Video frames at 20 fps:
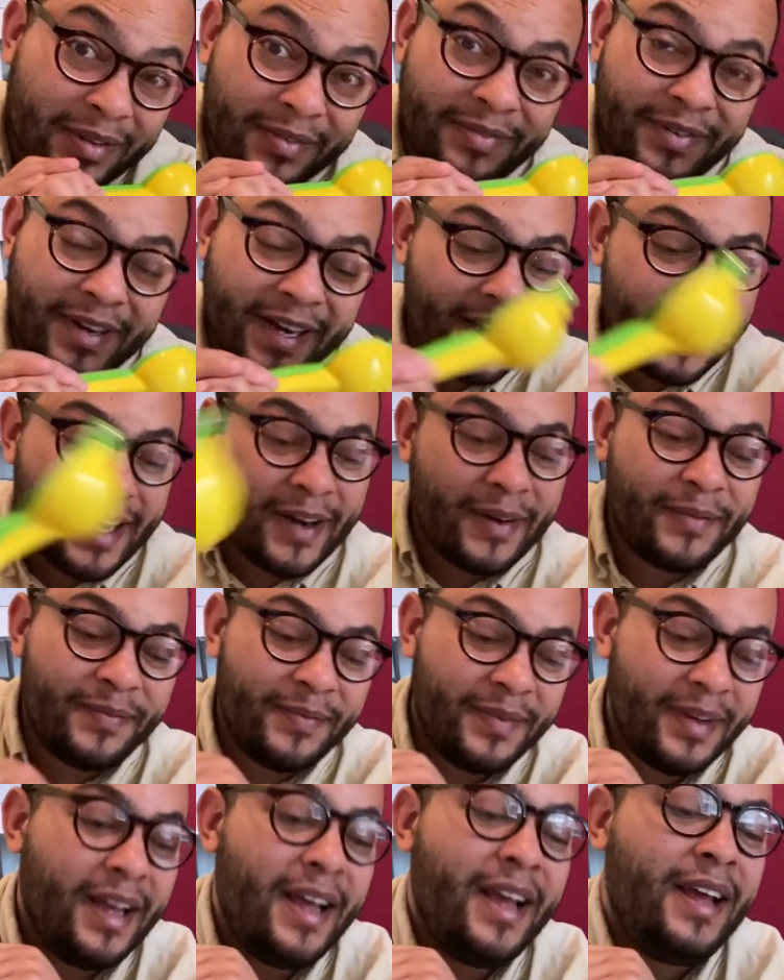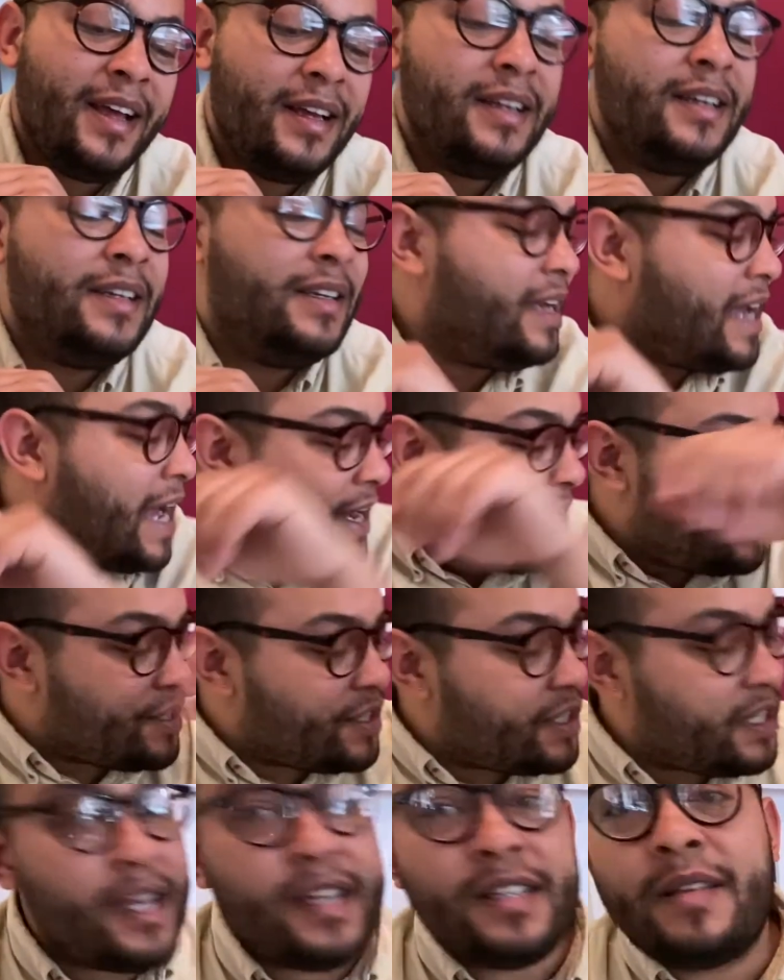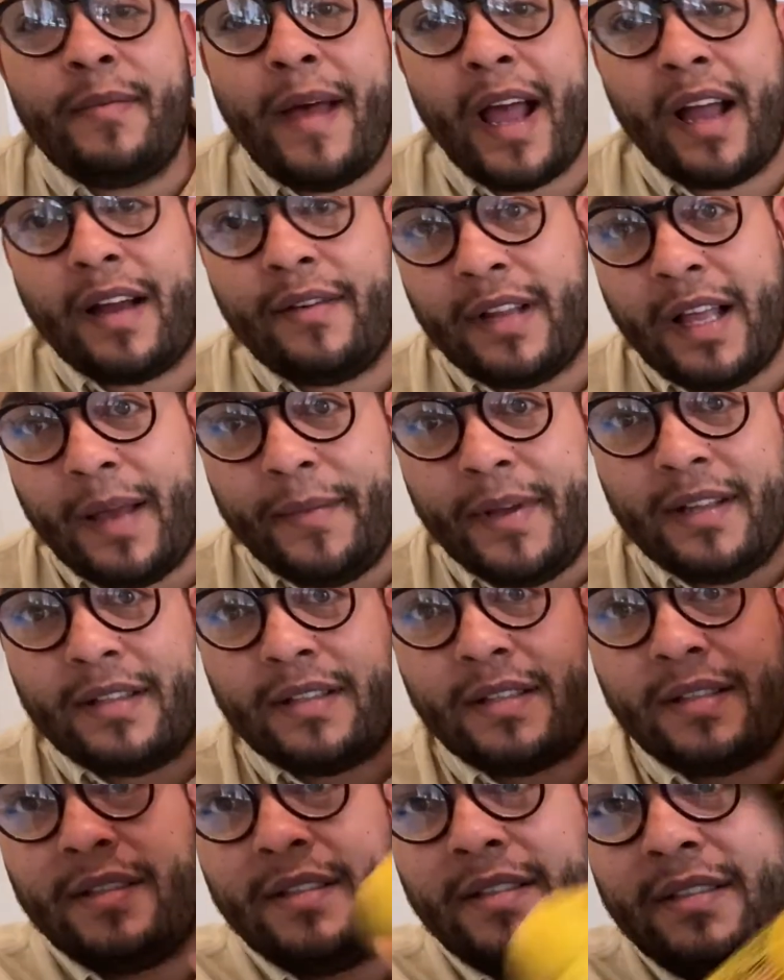find out. And here she is, the bag of lemons.